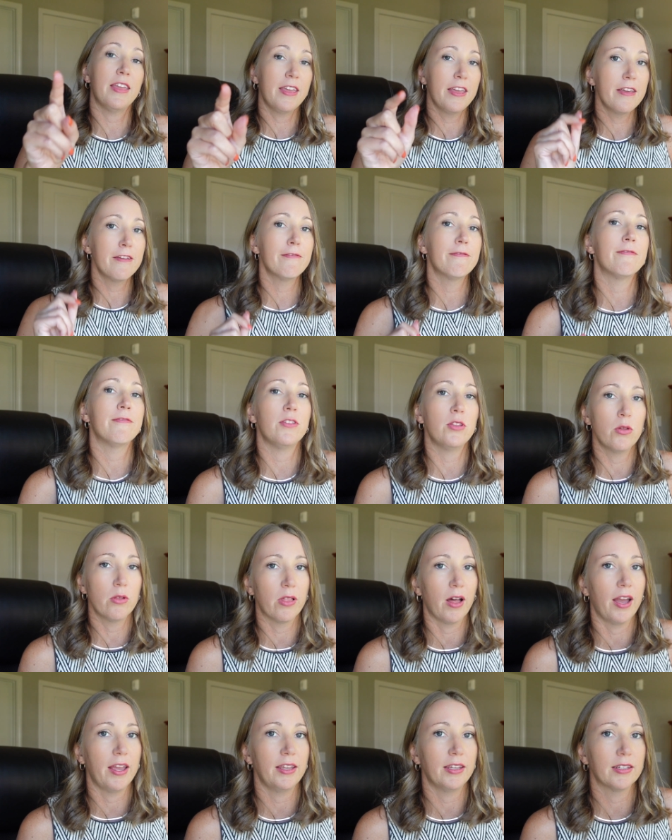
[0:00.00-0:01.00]
if you
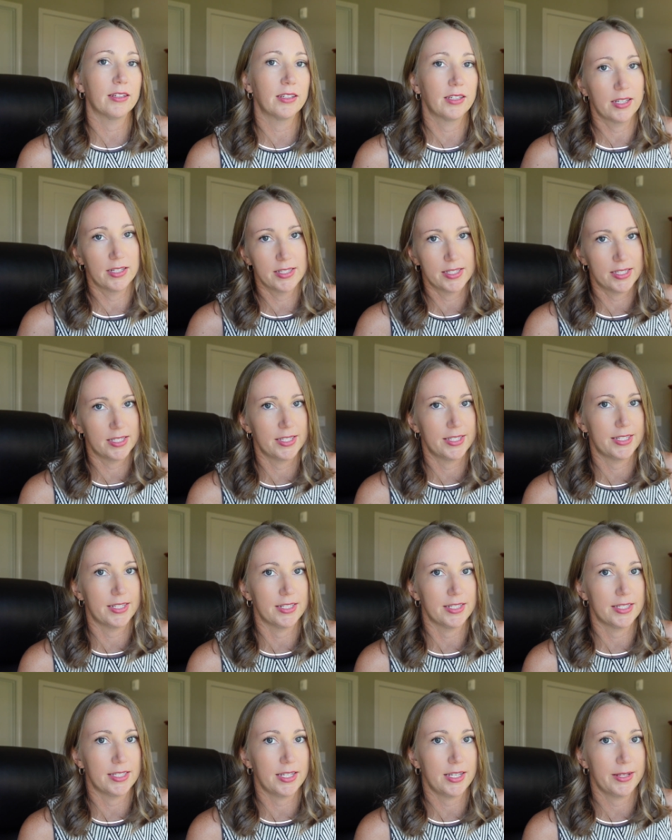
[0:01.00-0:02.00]
like
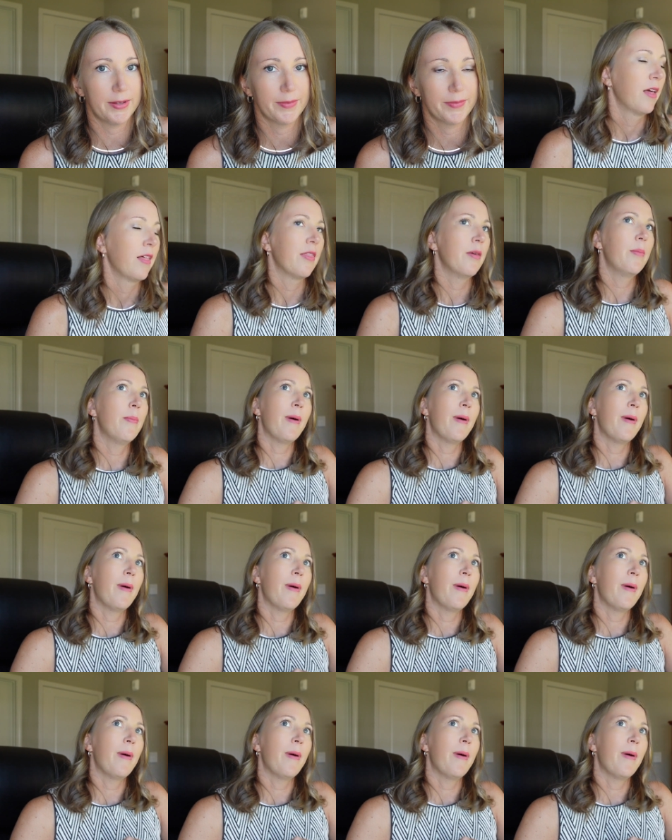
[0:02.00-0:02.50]
consistency. The